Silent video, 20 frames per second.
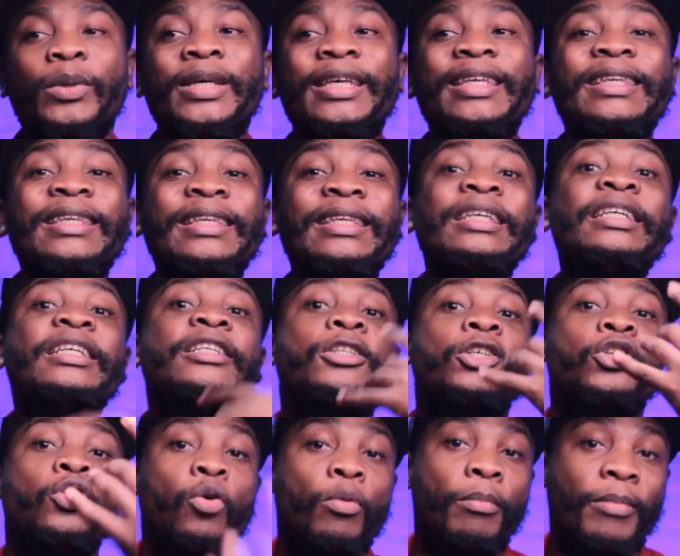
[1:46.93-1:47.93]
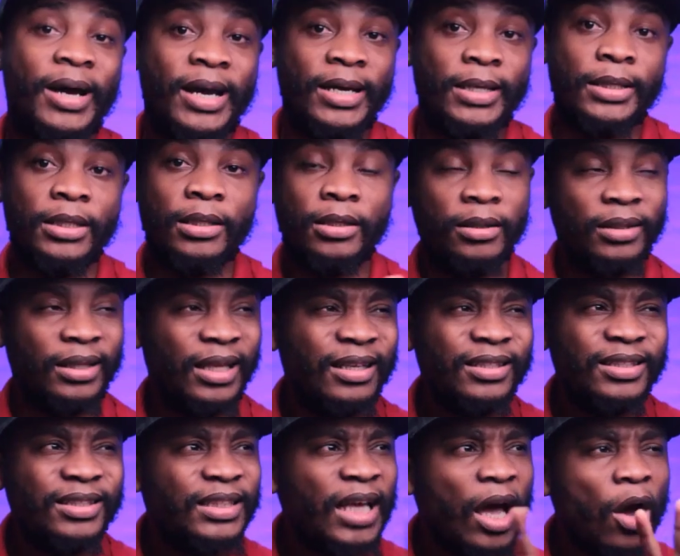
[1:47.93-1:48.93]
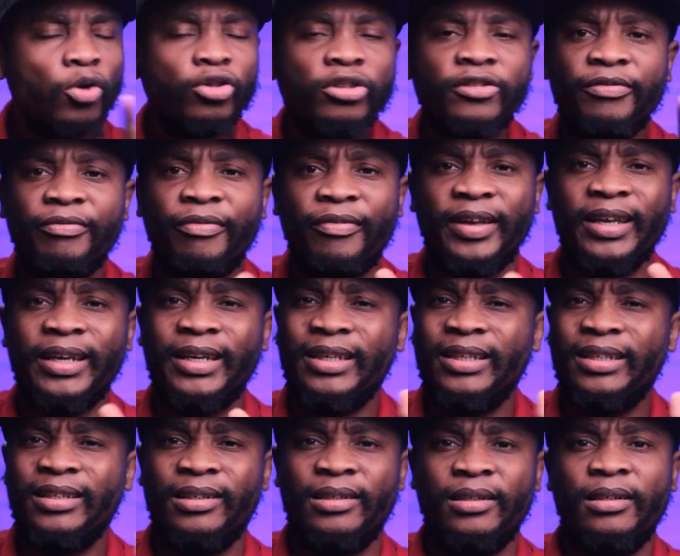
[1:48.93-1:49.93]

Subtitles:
we need your money. That sounds very...